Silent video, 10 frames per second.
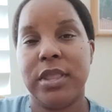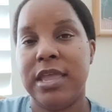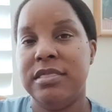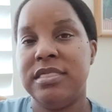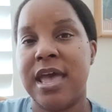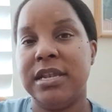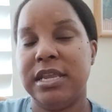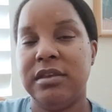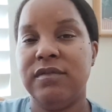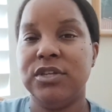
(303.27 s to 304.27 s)
in that
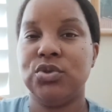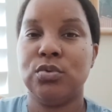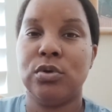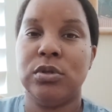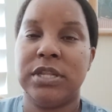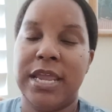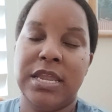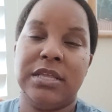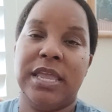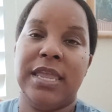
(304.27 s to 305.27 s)
individual
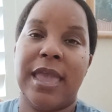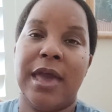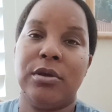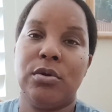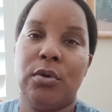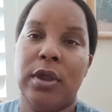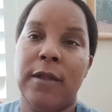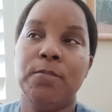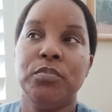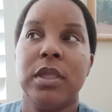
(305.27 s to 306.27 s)
lightning lane category